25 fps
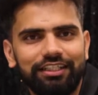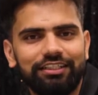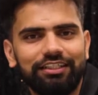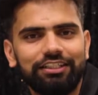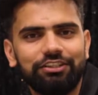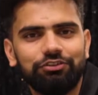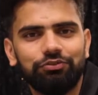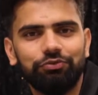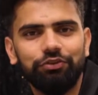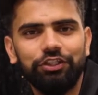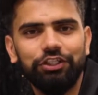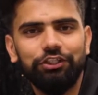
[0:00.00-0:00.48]
check
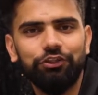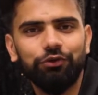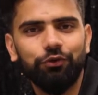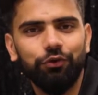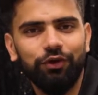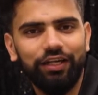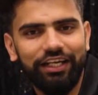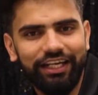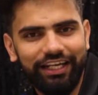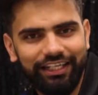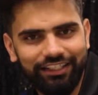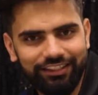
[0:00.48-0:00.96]
this
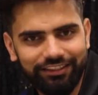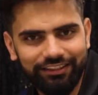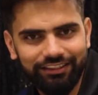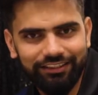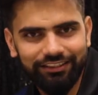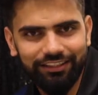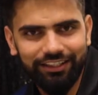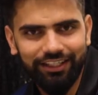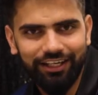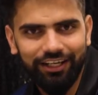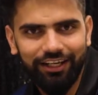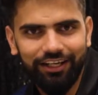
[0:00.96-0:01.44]
video
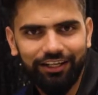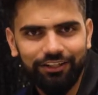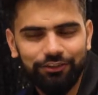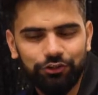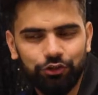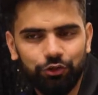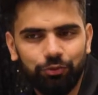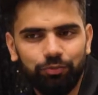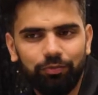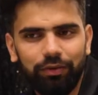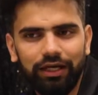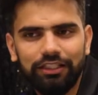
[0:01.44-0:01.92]
later,
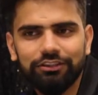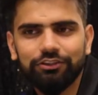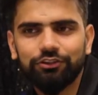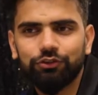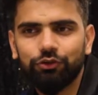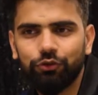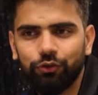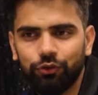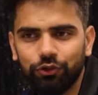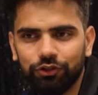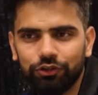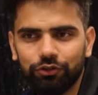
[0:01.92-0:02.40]
so
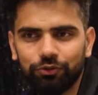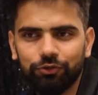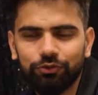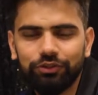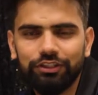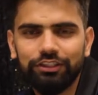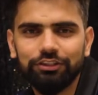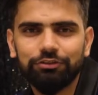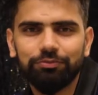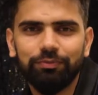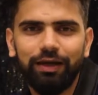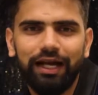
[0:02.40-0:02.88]
must go
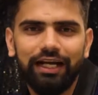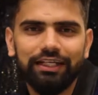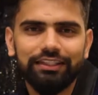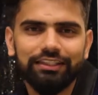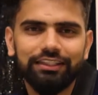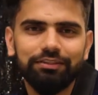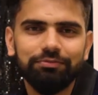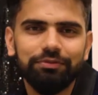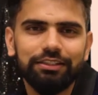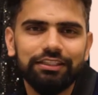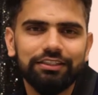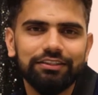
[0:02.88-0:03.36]
through this magazine,